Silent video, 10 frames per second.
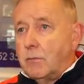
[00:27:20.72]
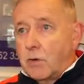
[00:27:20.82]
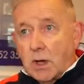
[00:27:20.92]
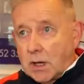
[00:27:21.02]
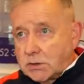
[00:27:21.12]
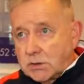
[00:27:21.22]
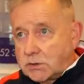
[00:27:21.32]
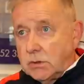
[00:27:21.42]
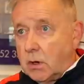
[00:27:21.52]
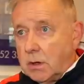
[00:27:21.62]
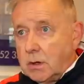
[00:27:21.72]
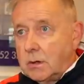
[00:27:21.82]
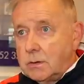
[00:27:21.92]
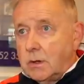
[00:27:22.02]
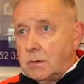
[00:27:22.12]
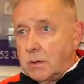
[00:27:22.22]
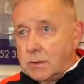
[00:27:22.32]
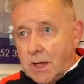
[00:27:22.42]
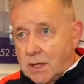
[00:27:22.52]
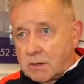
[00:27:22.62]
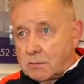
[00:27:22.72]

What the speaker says: relegation is not on their